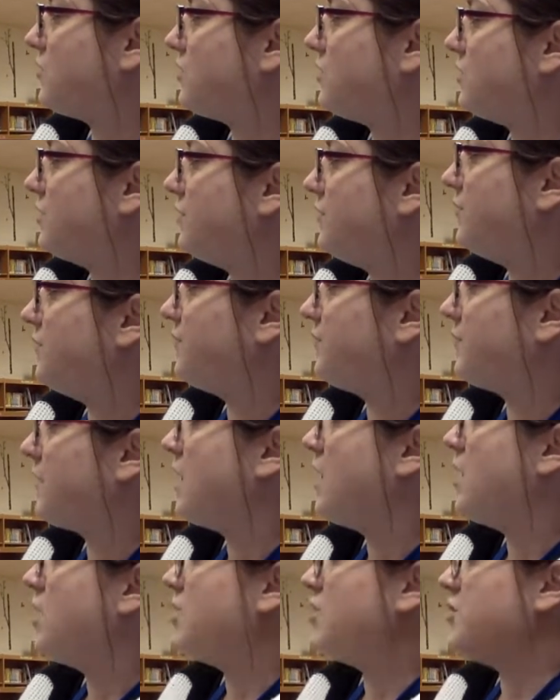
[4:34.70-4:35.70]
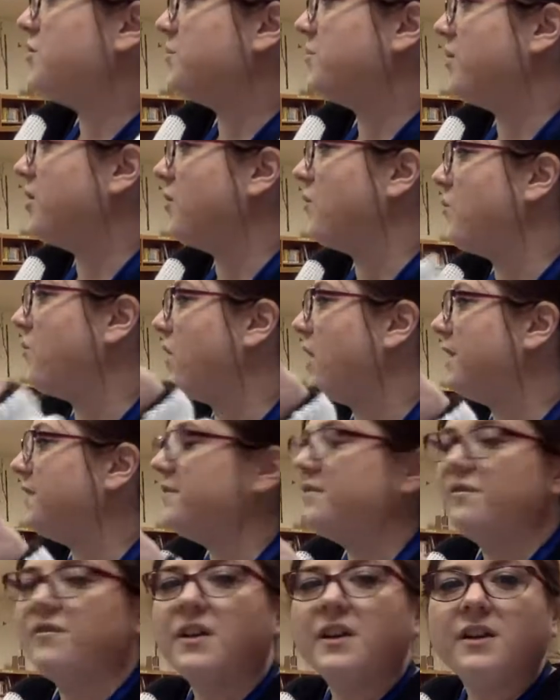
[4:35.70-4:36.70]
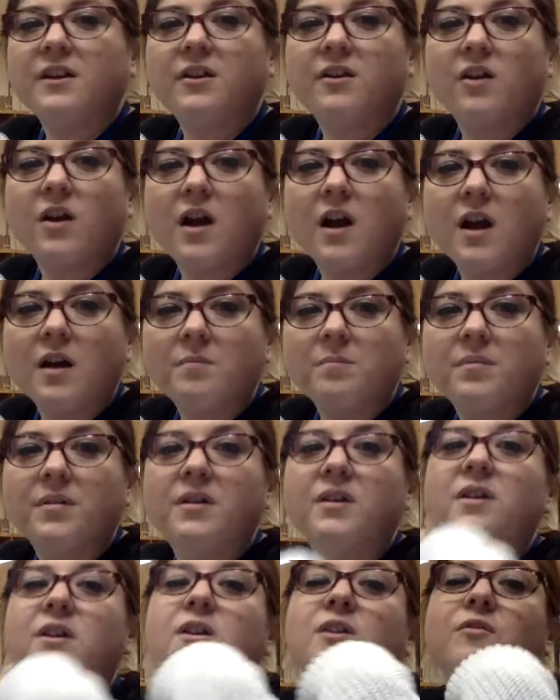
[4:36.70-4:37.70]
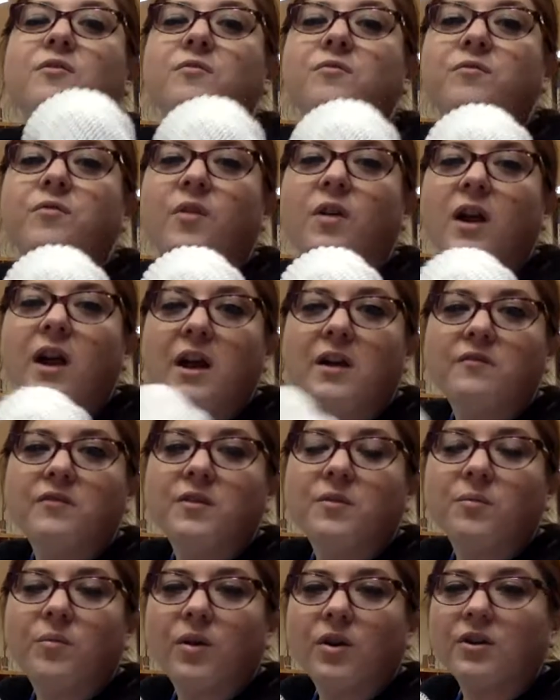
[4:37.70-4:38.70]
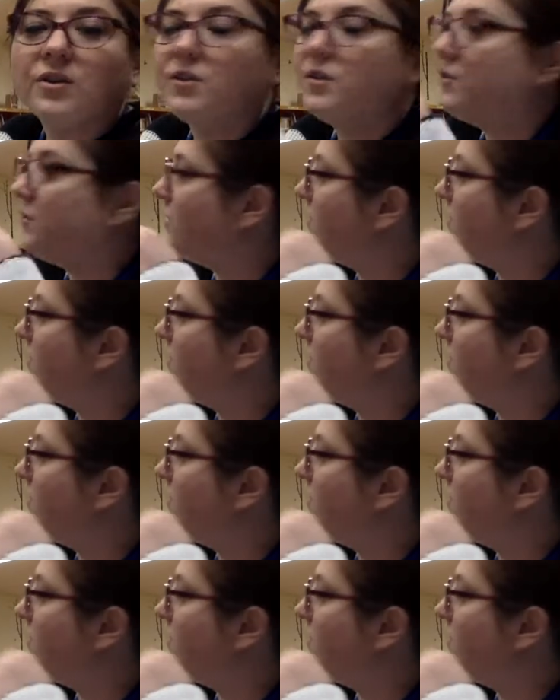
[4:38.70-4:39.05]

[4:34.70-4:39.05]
or two. You put 1 finger up for every word you